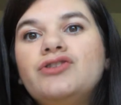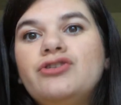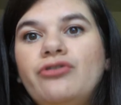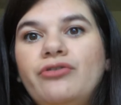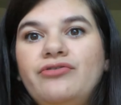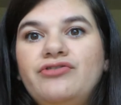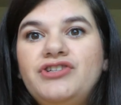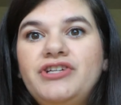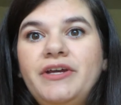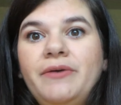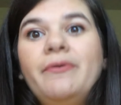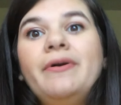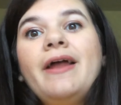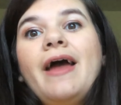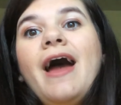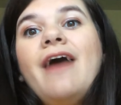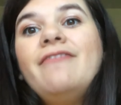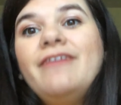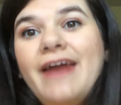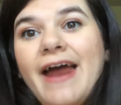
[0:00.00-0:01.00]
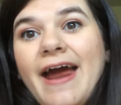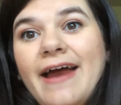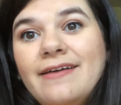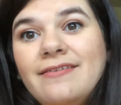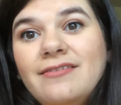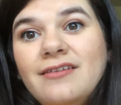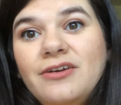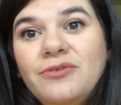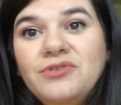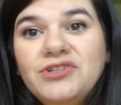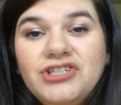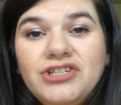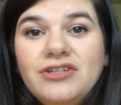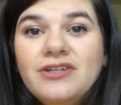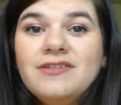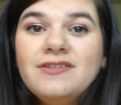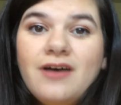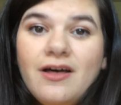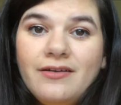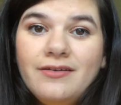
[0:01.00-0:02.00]
if she were to have an accident, which she
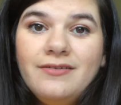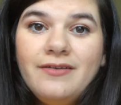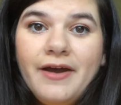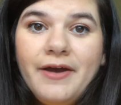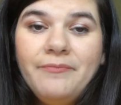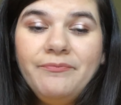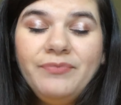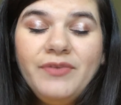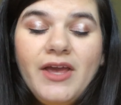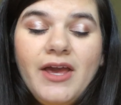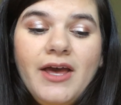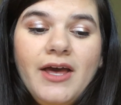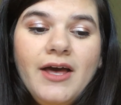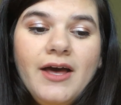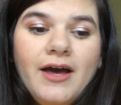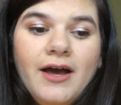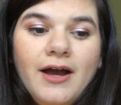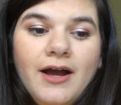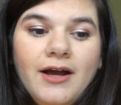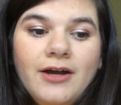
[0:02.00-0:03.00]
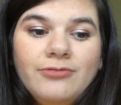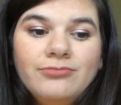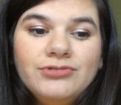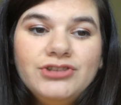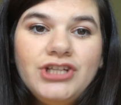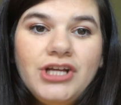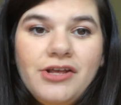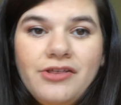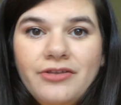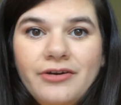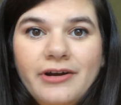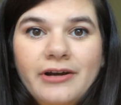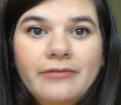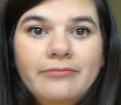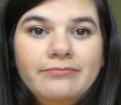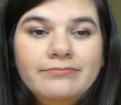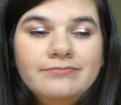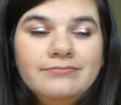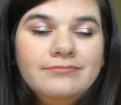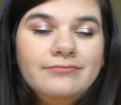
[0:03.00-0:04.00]
does all the time, she either
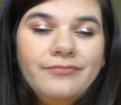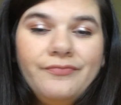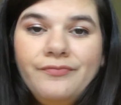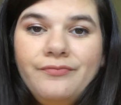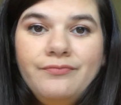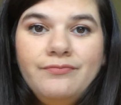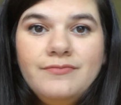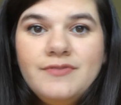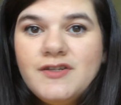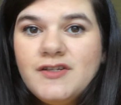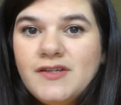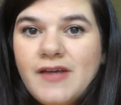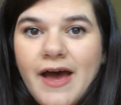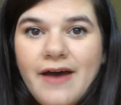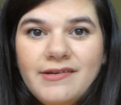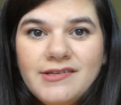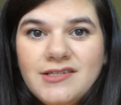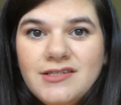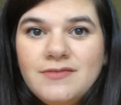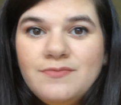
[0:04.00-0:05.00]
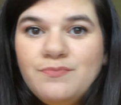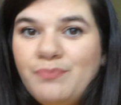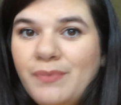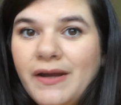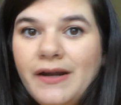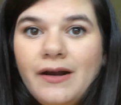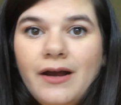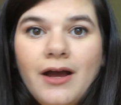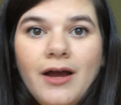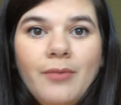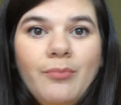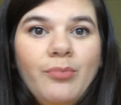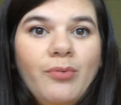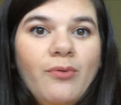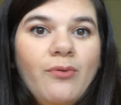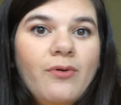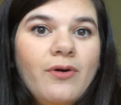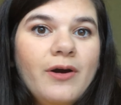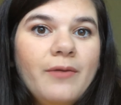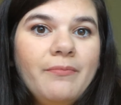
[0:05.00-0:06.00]
has spit up
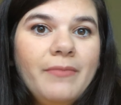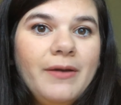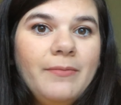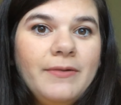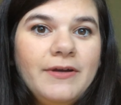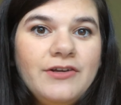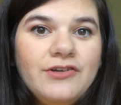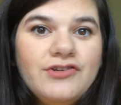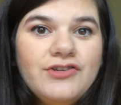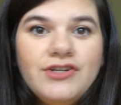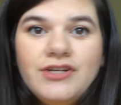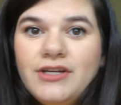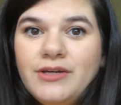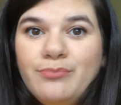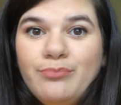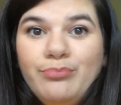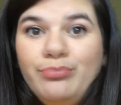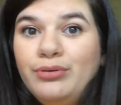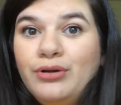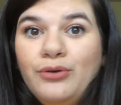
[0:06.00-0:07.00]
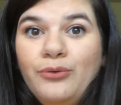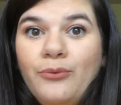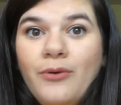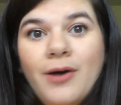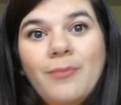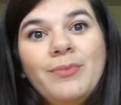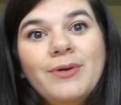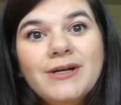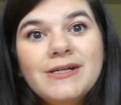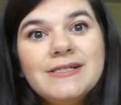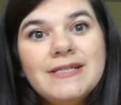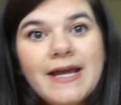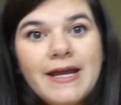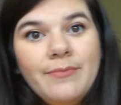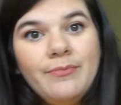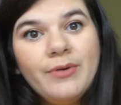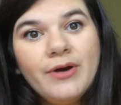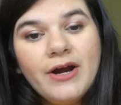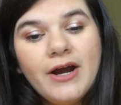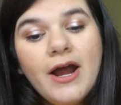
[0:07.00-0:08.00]
or maybe she blew up her
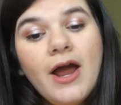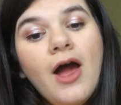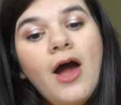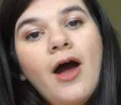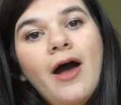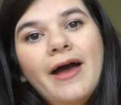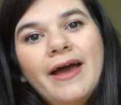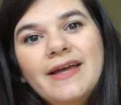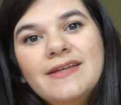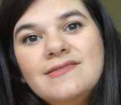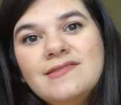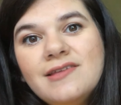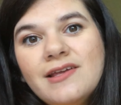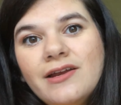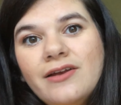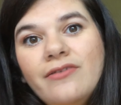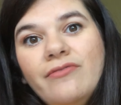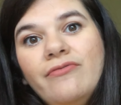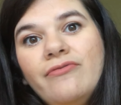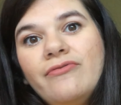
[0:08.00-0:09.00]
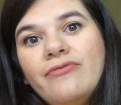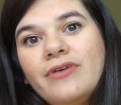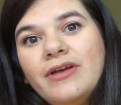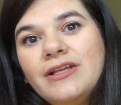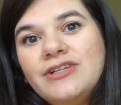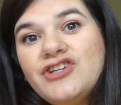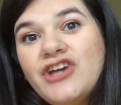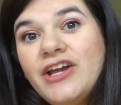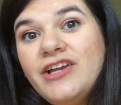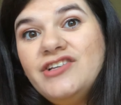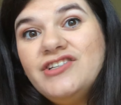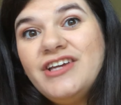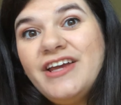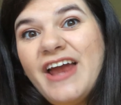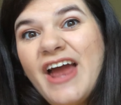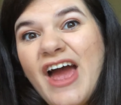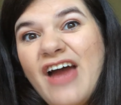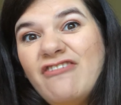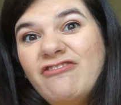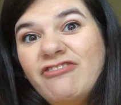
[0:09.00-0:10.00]
diaper, instead of
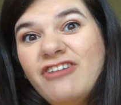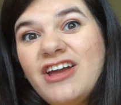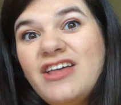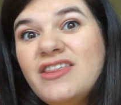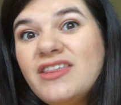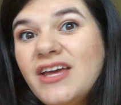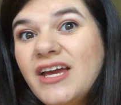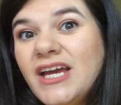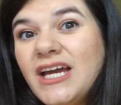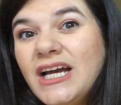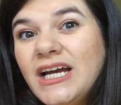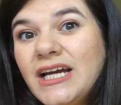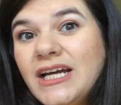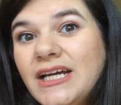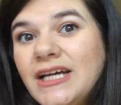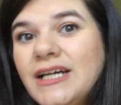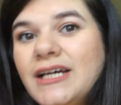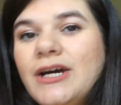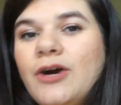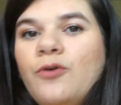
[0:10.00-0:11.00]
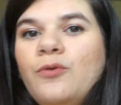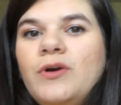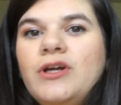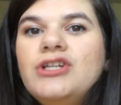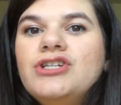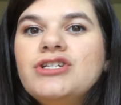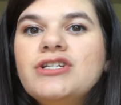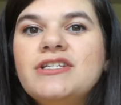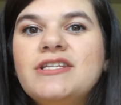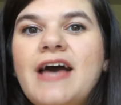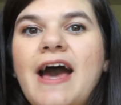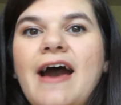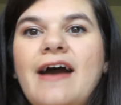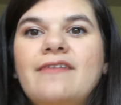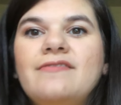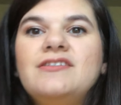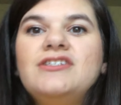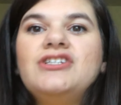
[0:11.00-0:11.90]
changing everything, we just have to